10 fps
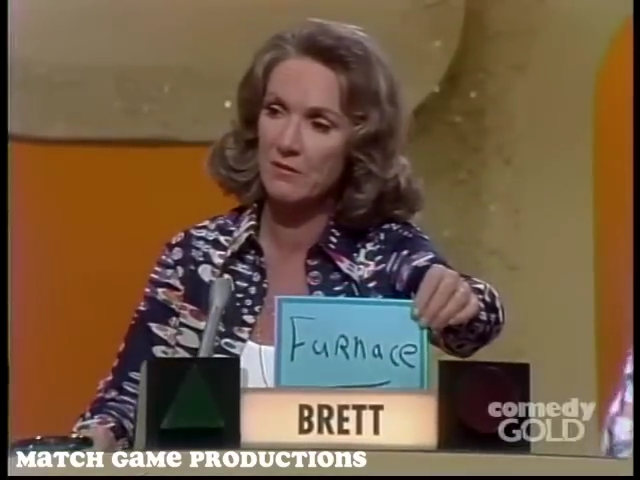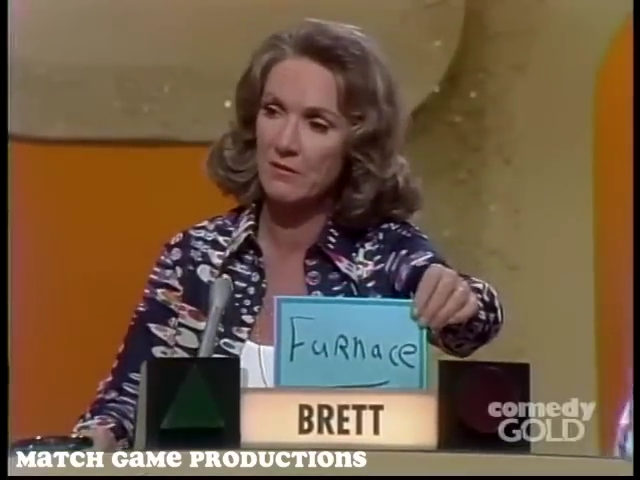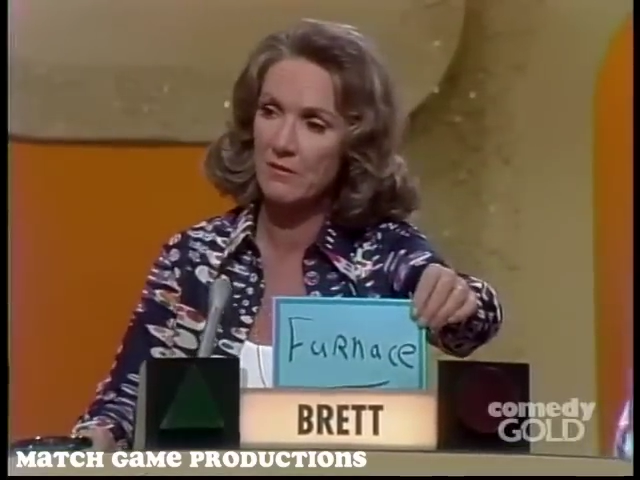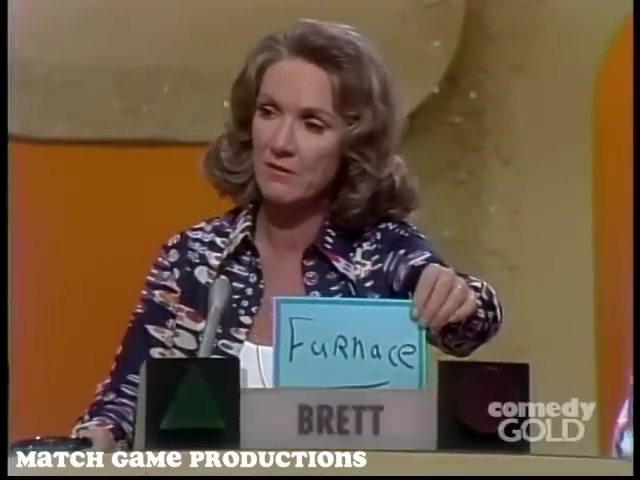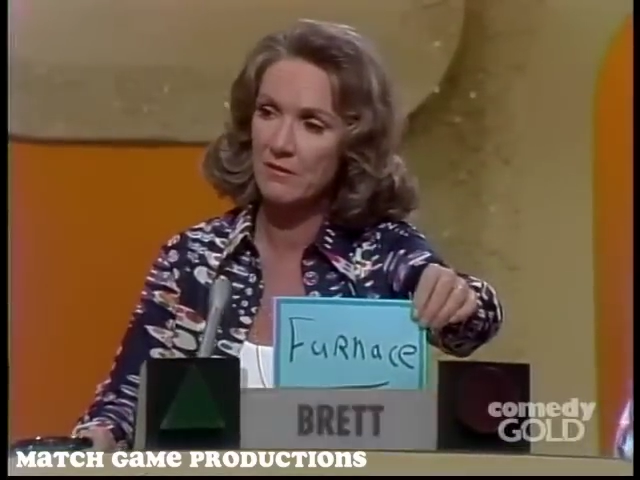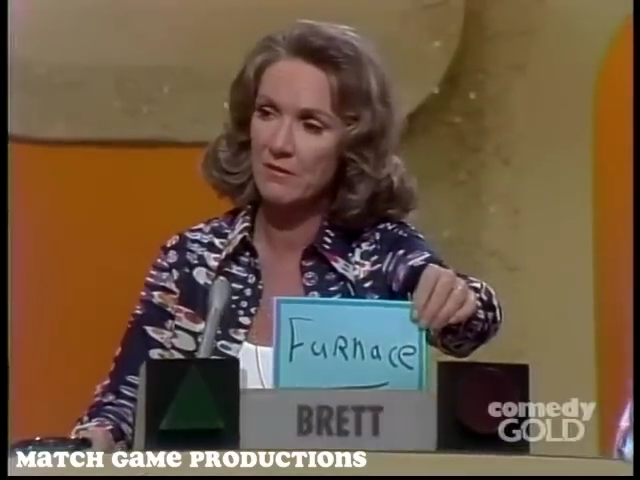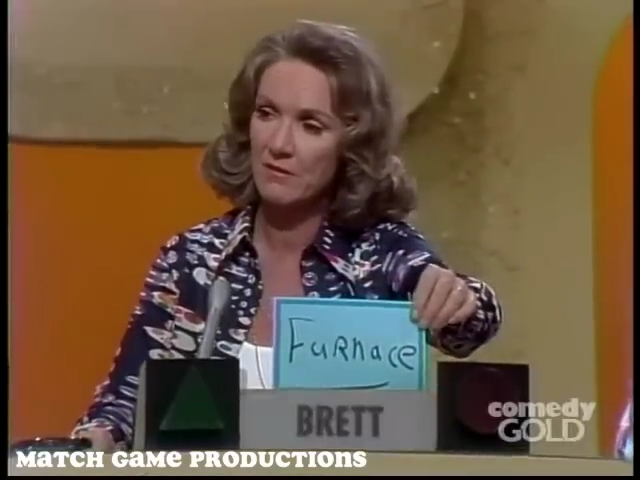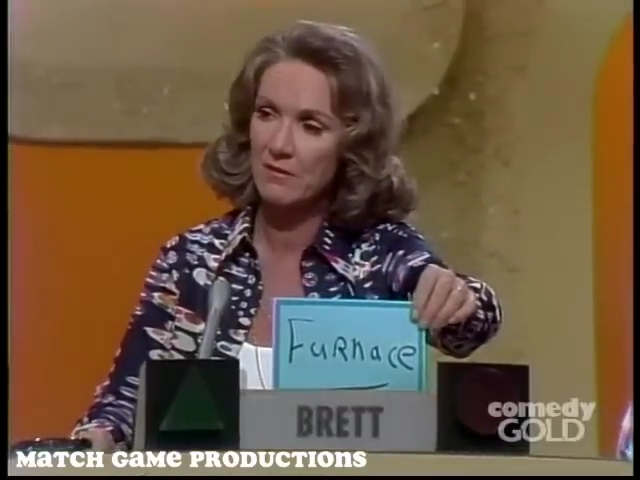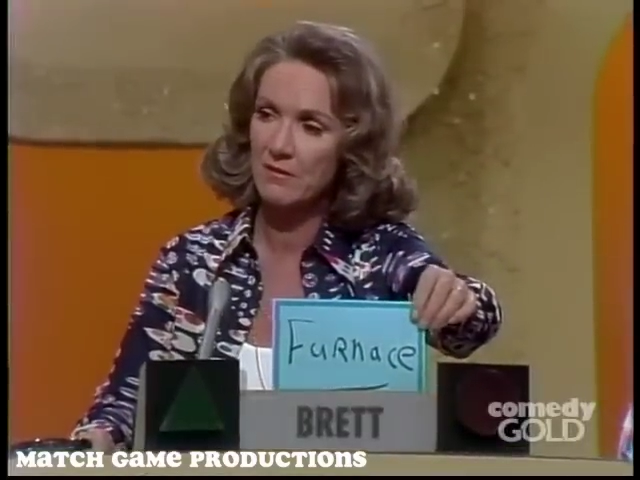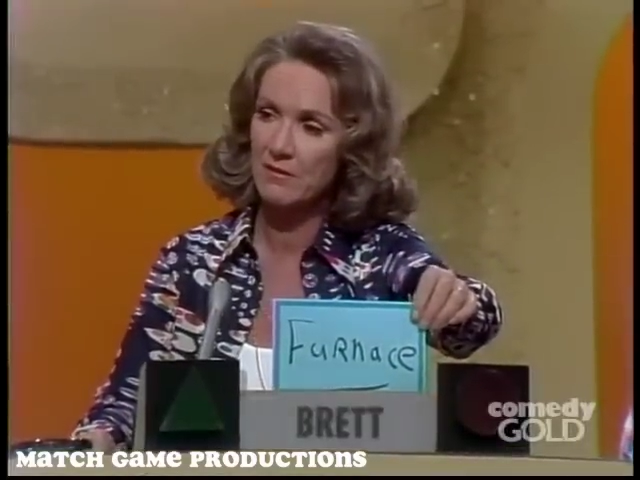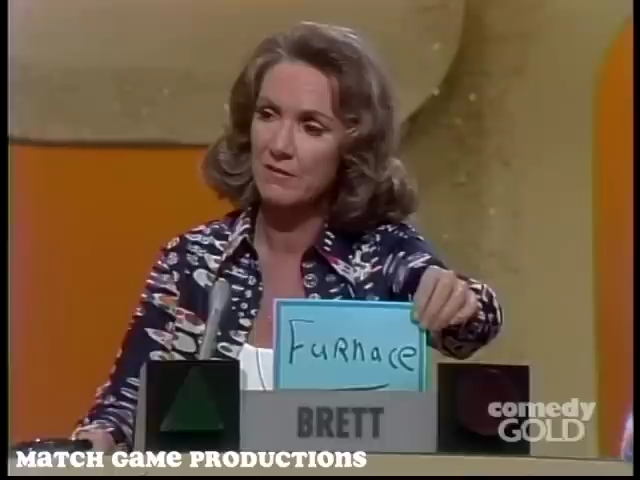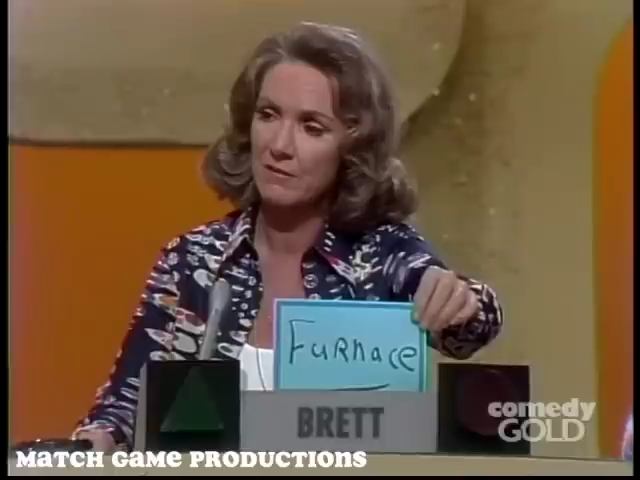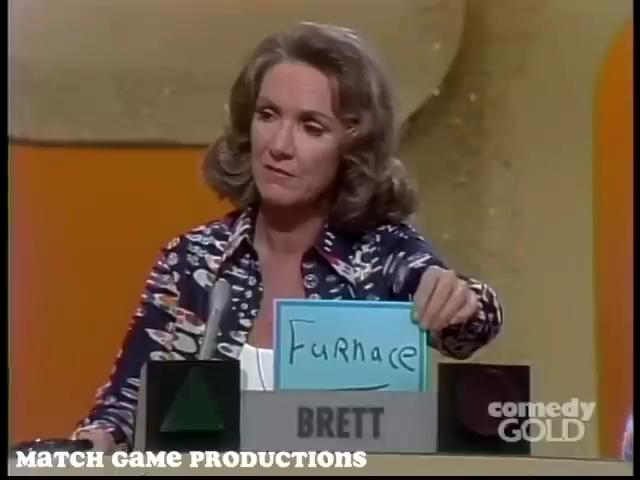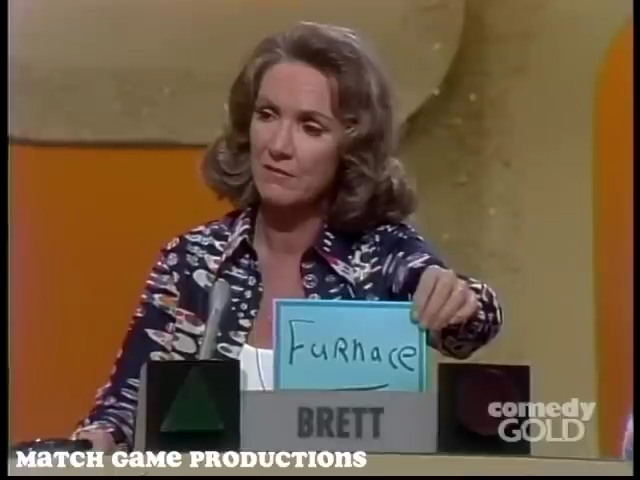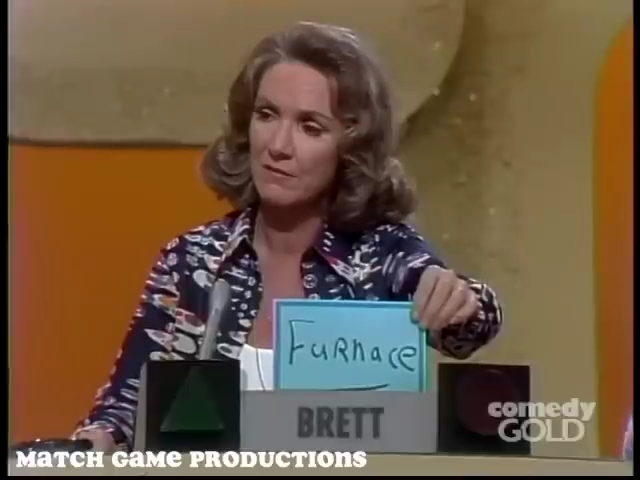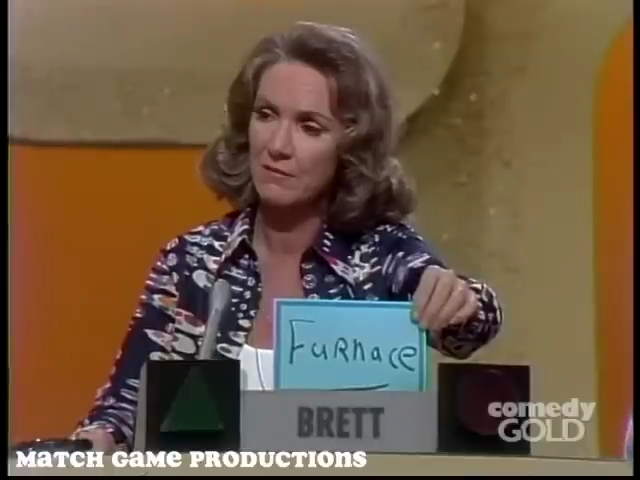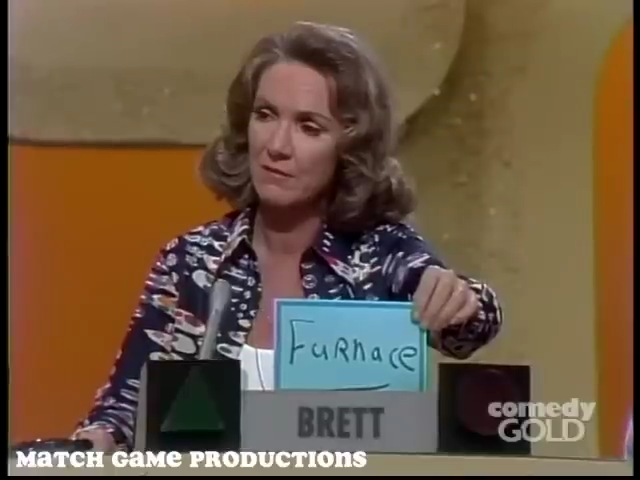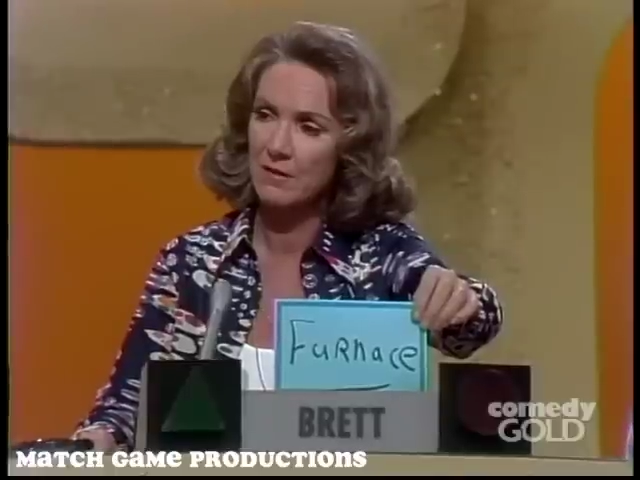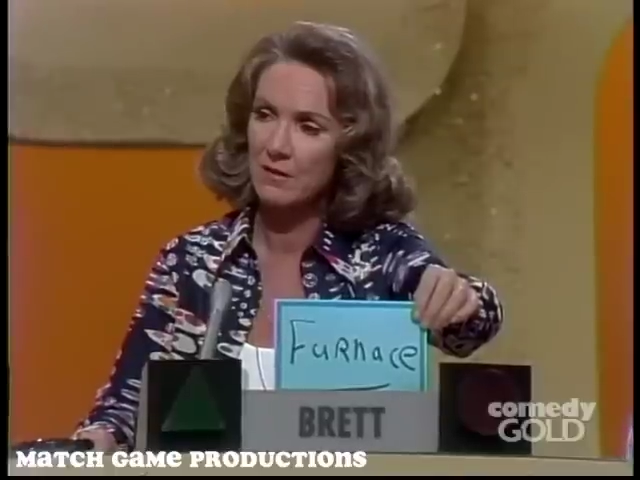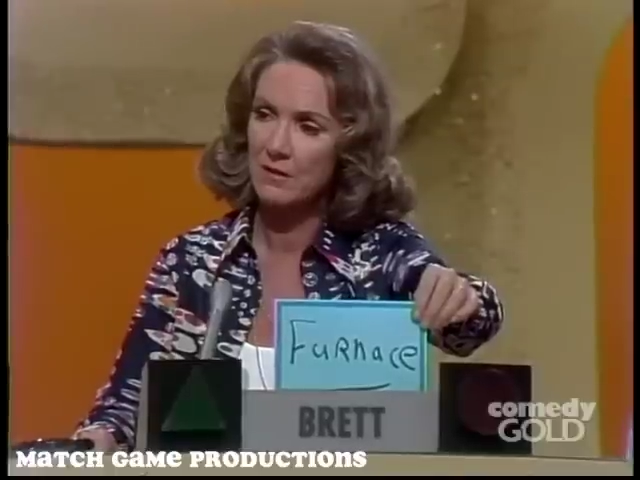A furnace.
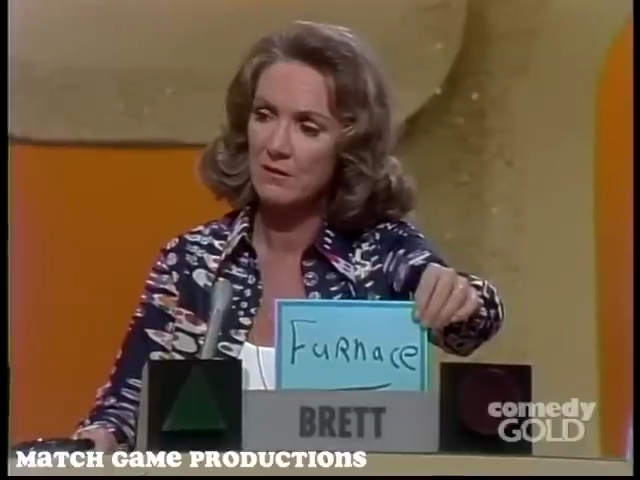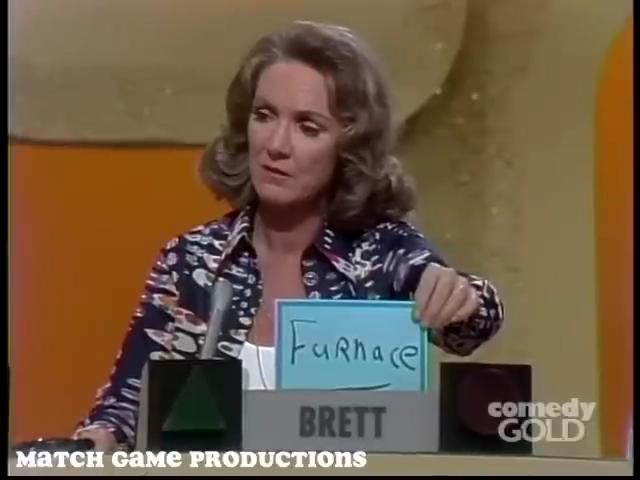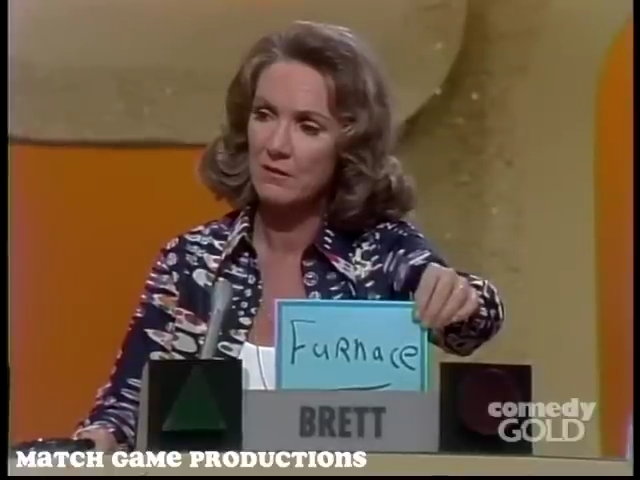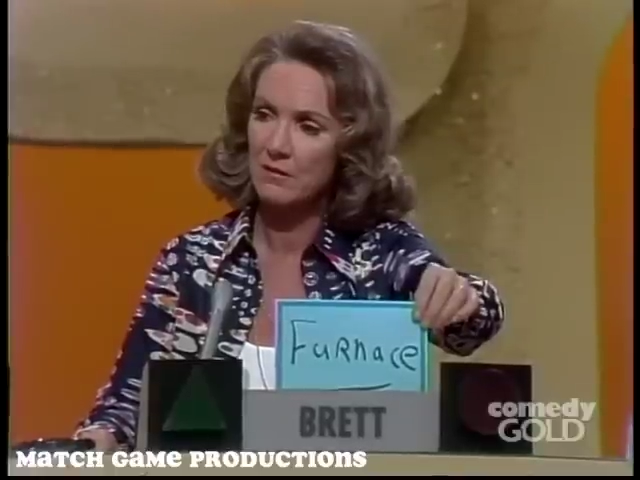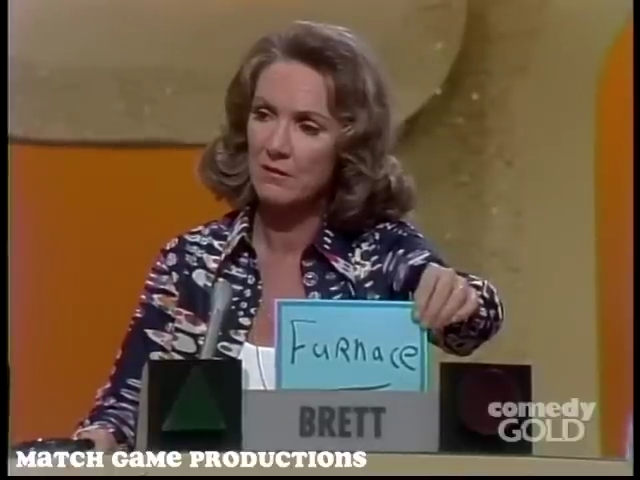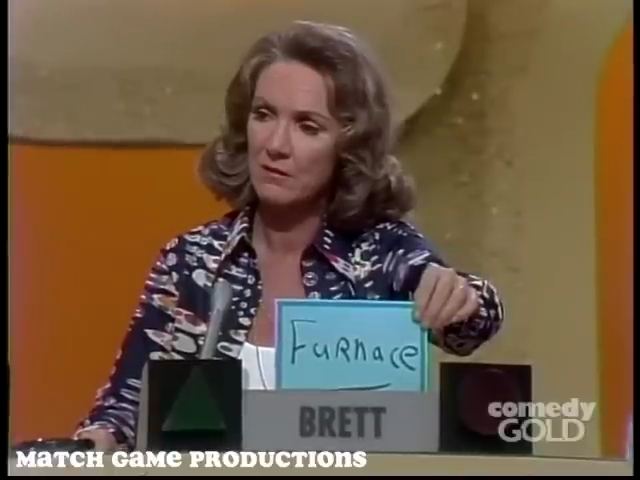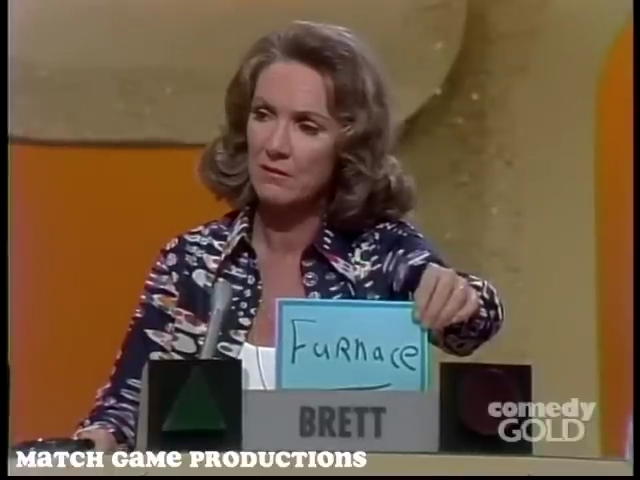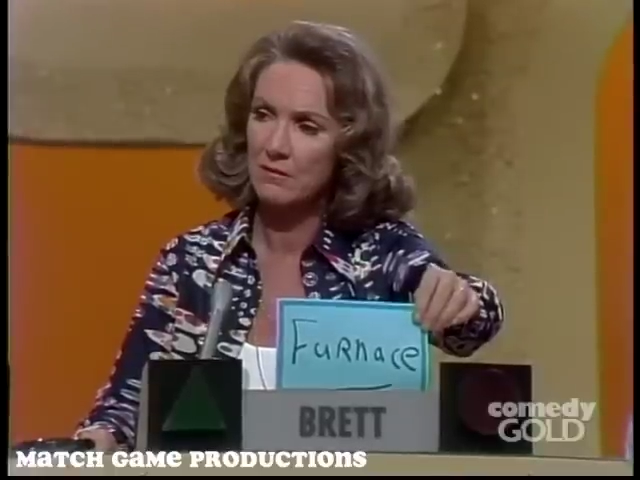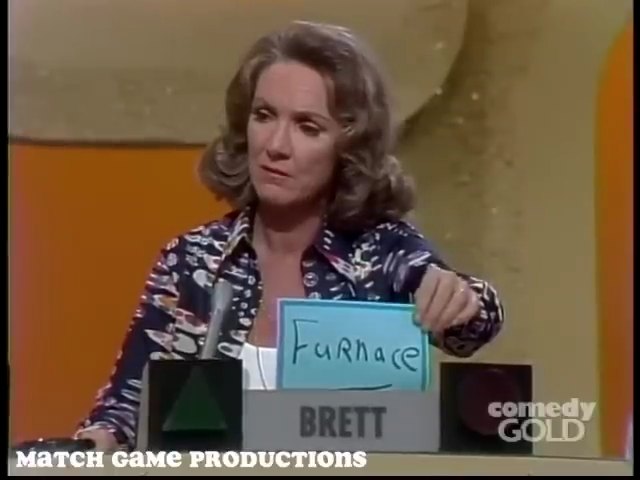No, can't match